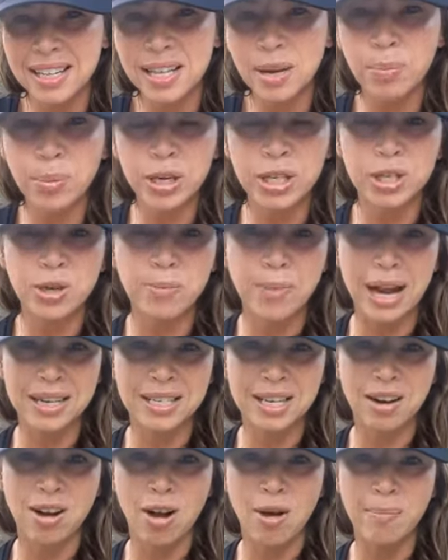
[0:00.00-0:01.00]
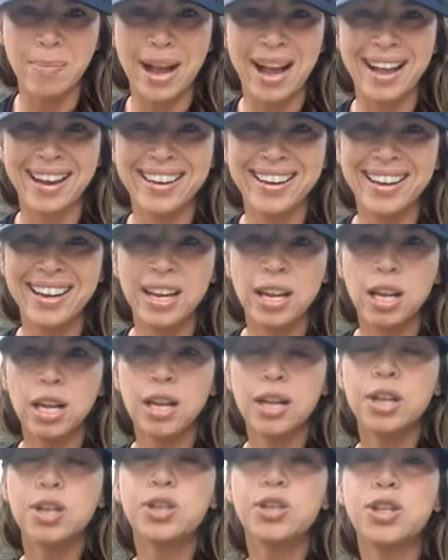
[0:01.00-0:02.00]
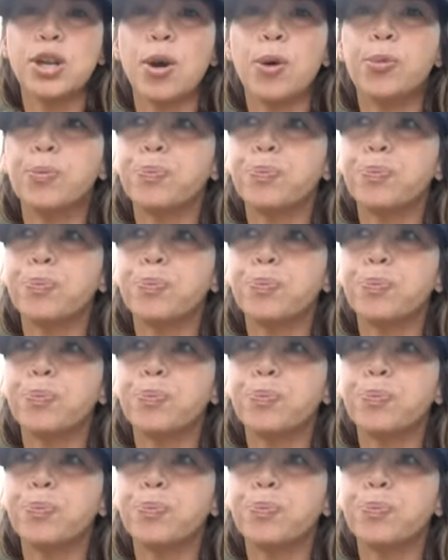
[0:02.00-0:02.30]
brings you back to combat? So